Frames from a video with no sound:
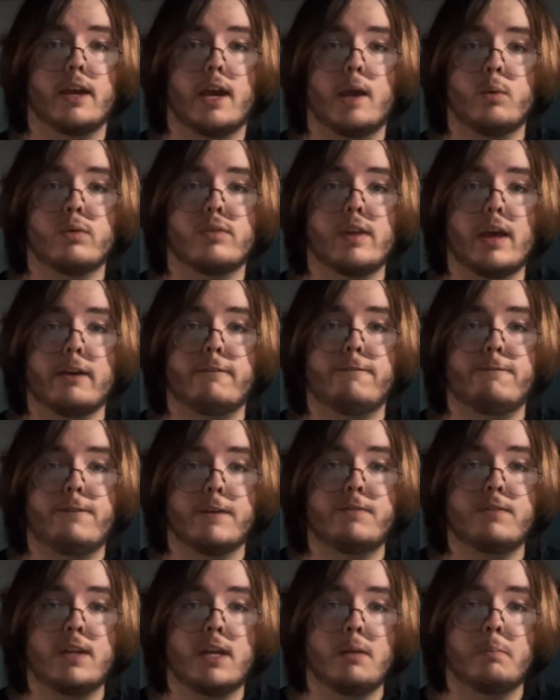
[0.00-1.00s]
it was like
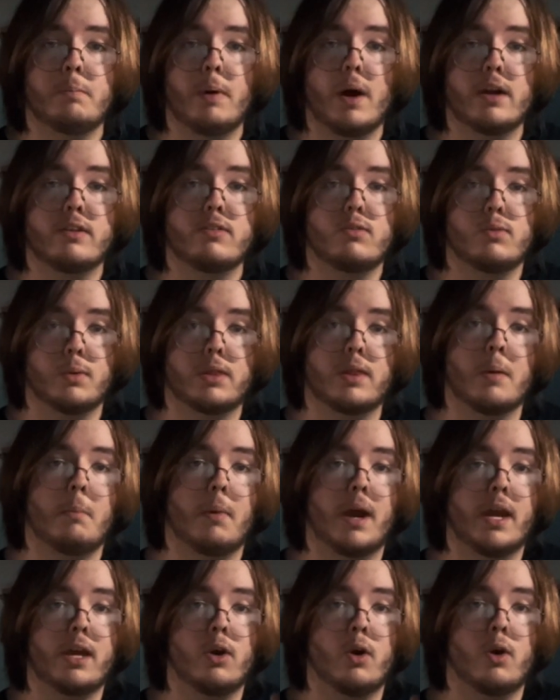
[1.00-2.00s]
15 bucks with the
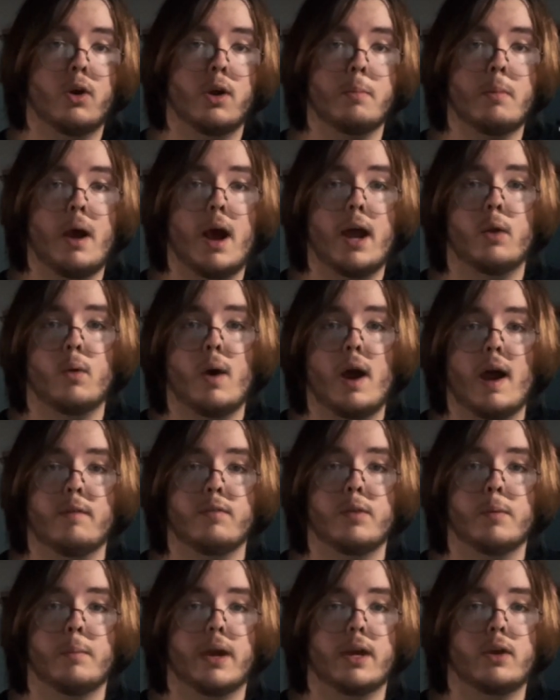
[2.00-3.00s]
mic arm. I don't have
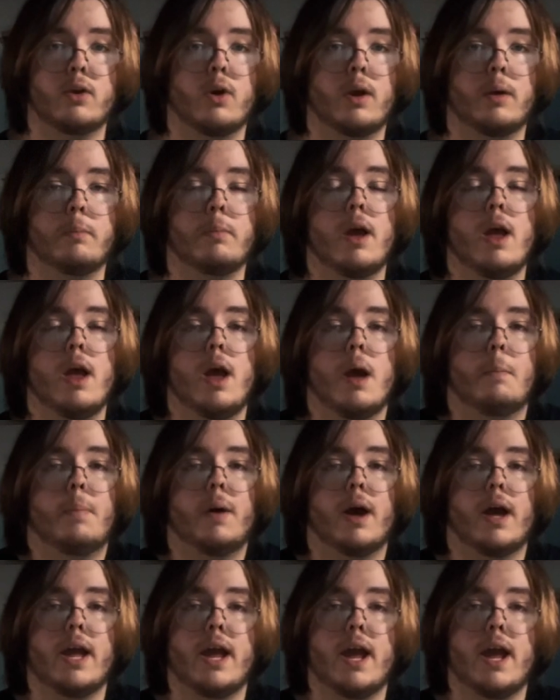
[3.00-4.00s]
the mic arm,
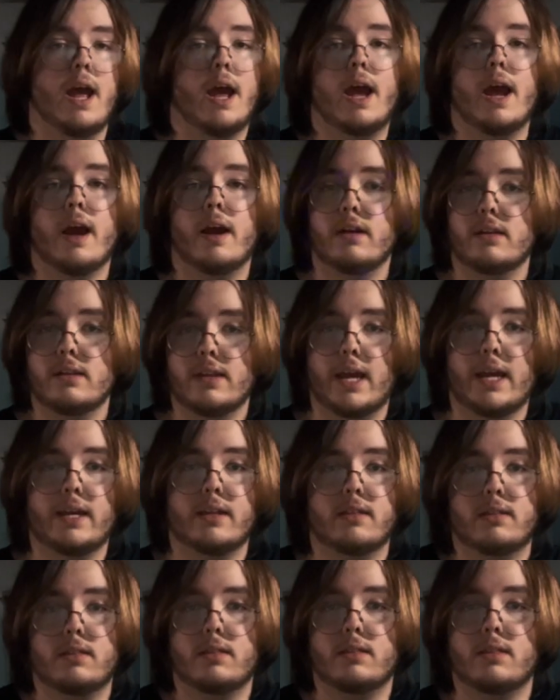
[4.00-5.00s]
but like,
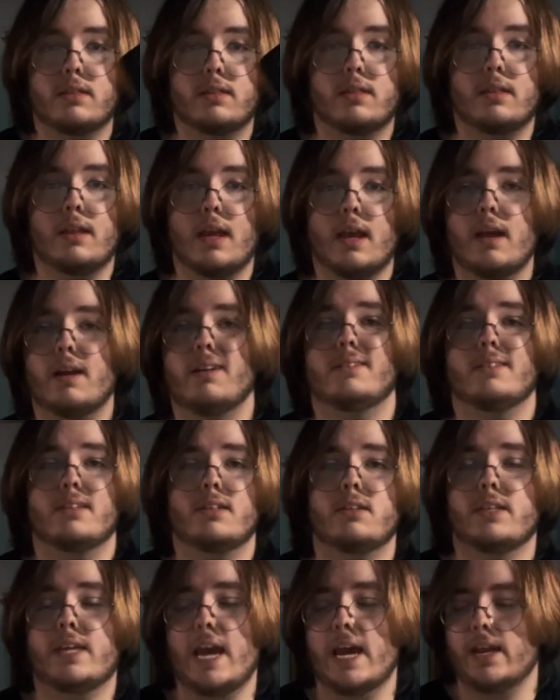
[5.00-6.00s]

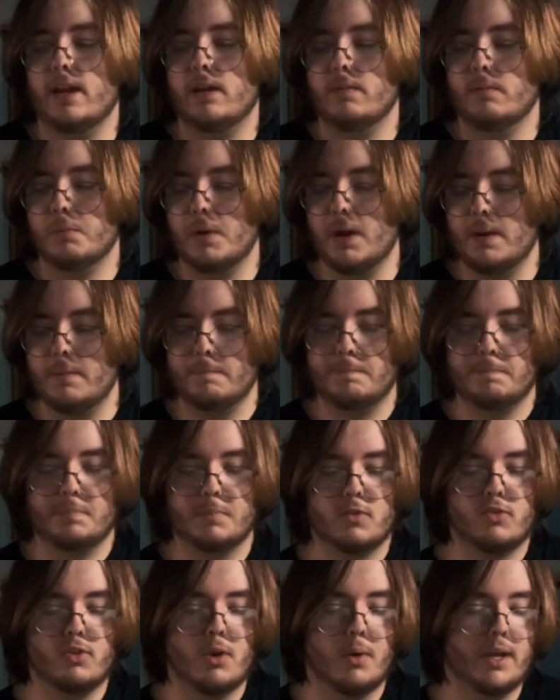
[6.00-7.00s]
get it, right?
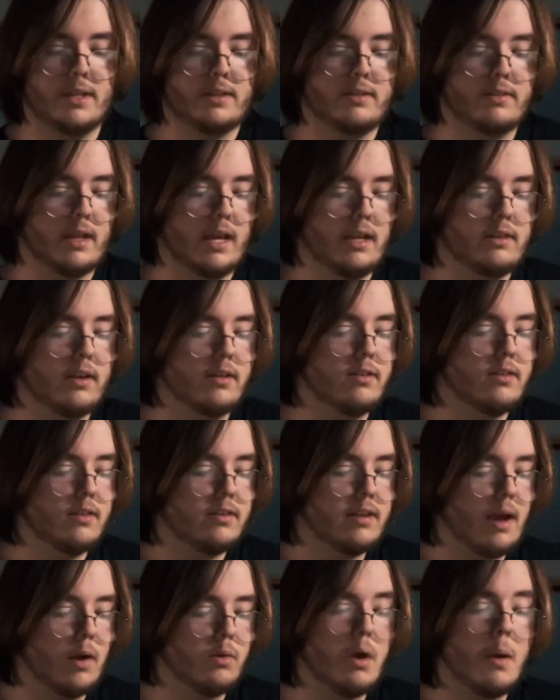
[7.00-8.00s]
So it doesn't
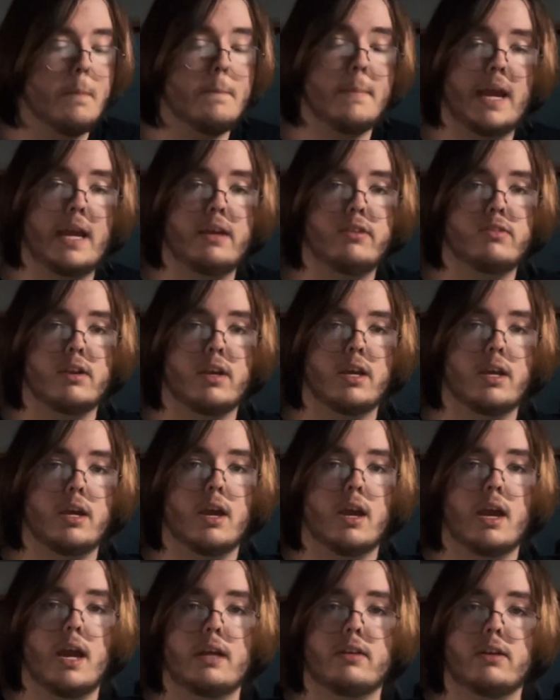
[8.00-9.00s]
sound amazing.
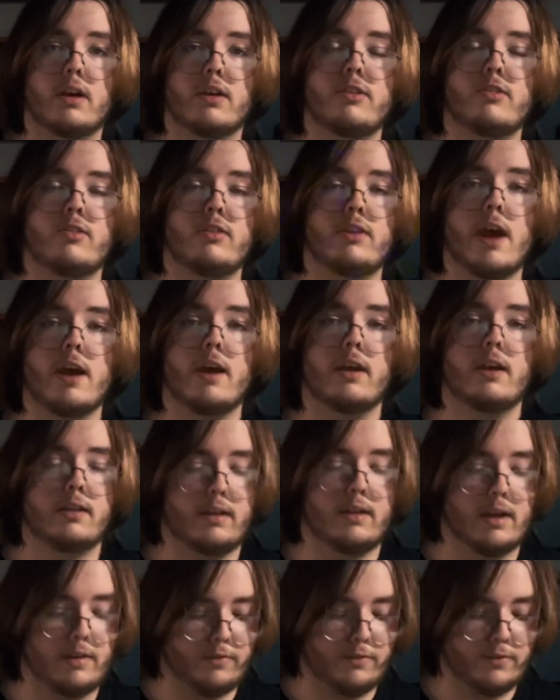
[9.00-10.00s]
It
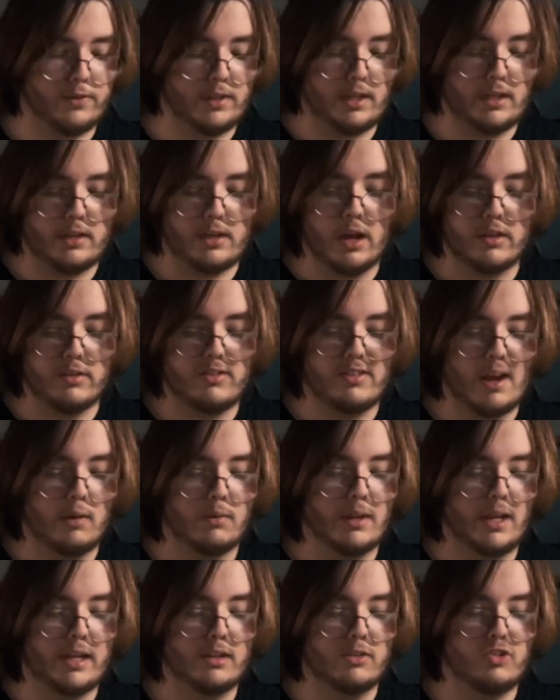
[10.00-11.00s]
definitely does sound
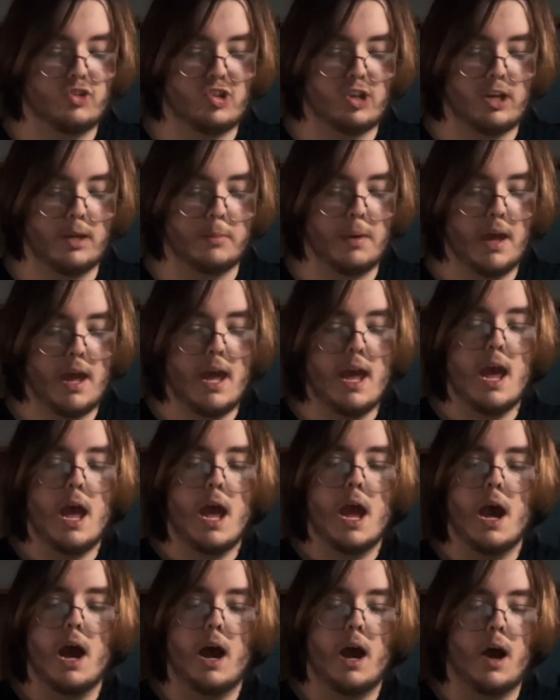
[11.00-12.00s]
like it's cheap,
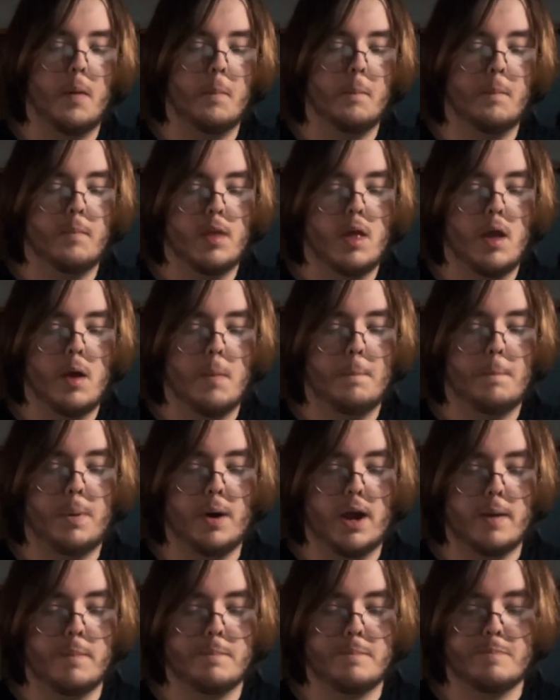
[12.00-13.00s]

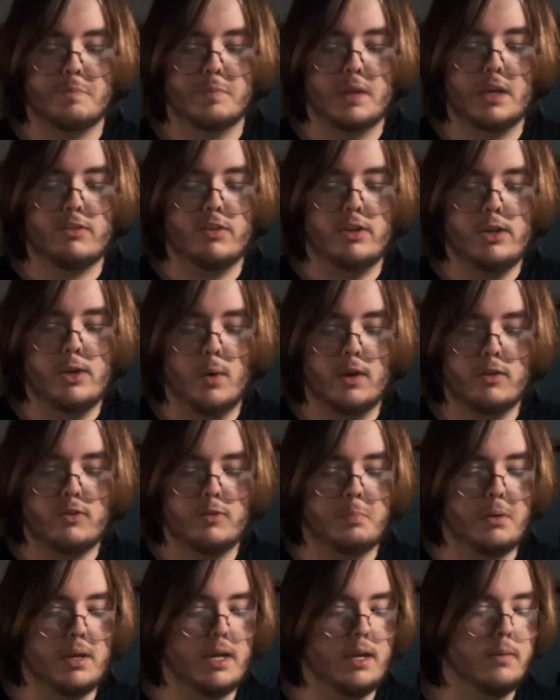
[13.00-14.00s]
but it's a
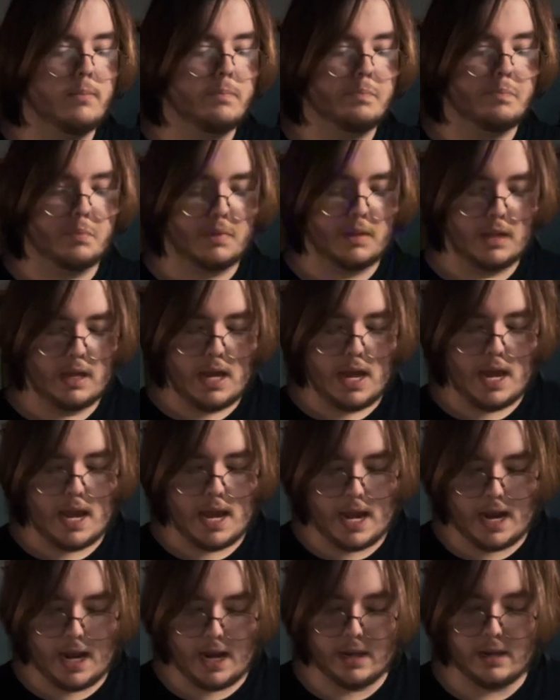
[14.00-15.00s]
USB
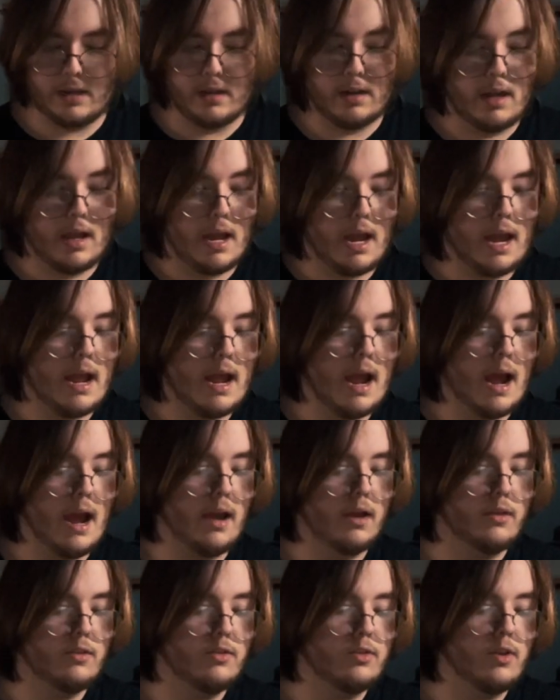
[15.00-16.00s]
and it
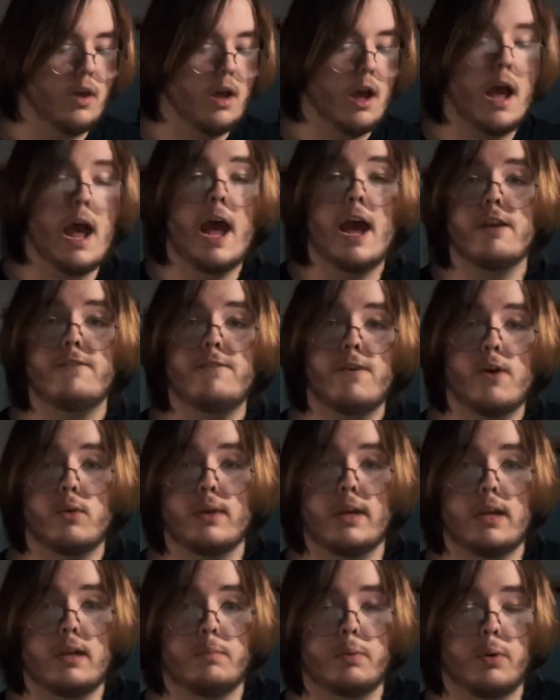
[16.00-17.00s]
has a headphone
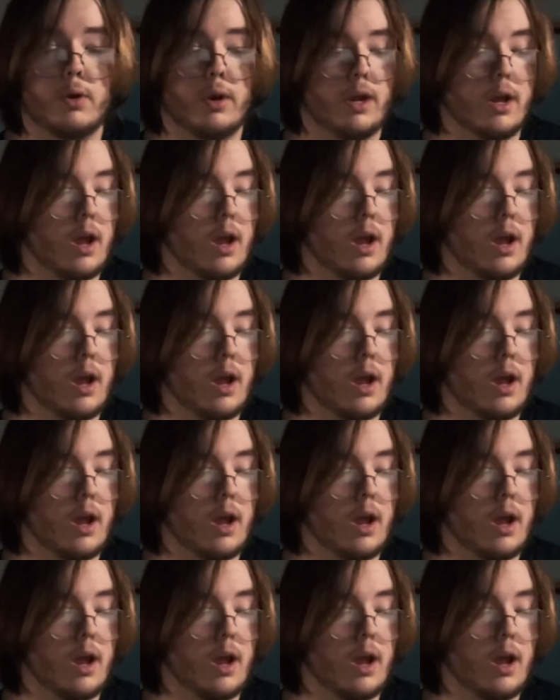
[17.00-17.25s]
input,